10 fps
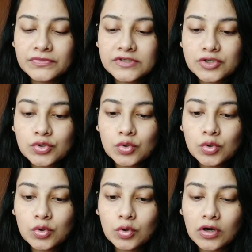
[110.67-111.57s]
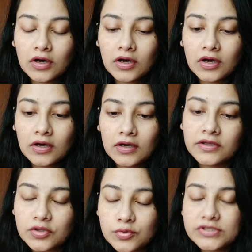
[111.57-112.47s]
So
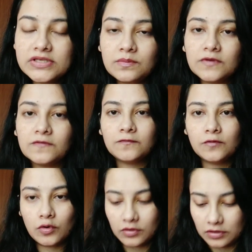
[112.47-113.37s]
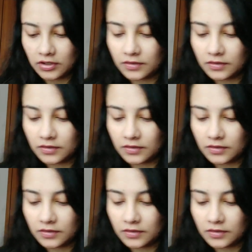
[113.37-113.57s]
you see, before